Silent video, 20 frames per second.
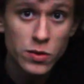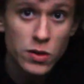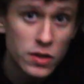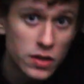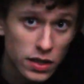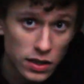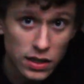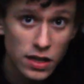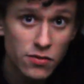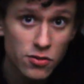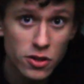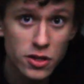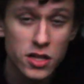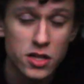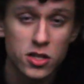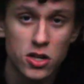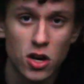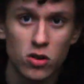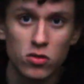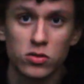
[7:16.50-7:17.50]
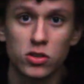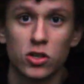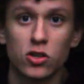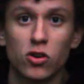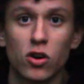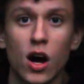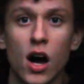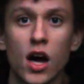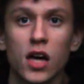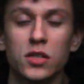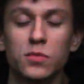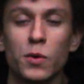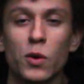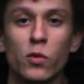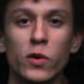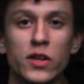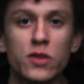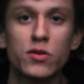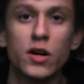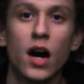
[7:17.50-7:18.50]
deliver these tones across, but
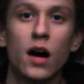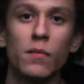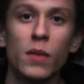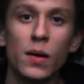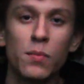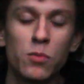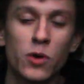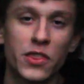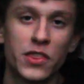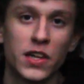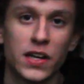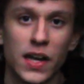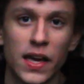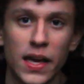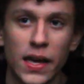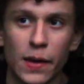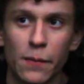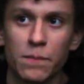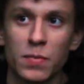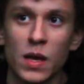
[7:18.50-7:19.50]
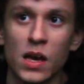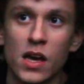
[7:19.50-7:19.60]
when you come up with a name,